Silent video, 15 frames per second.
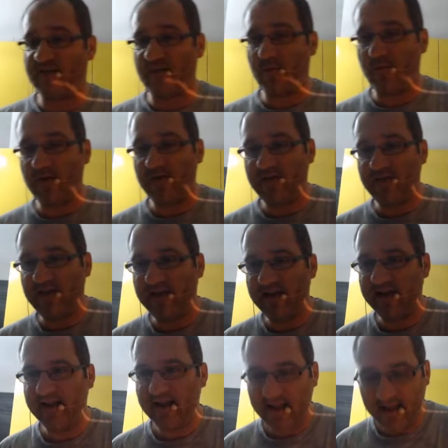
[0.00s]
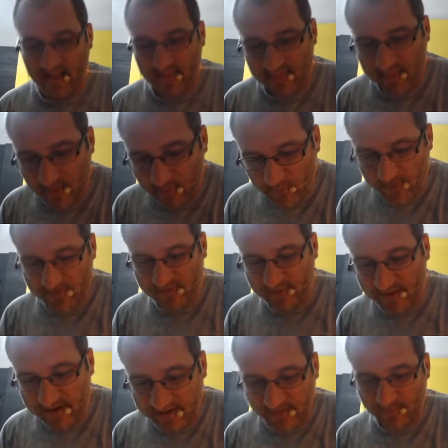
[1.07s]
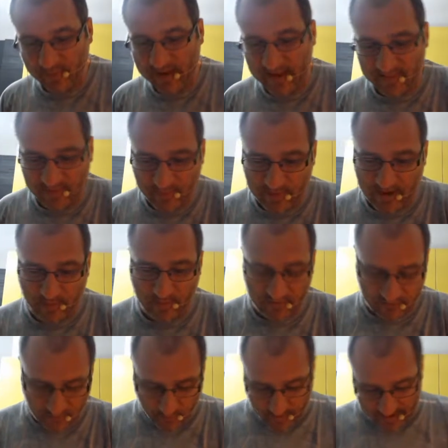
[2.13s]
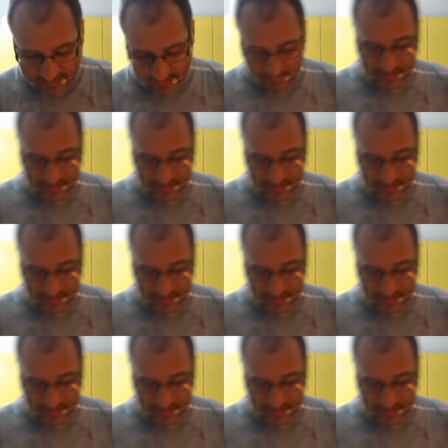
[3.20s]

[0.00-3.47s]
that wasn't really the plan. The plan was to make them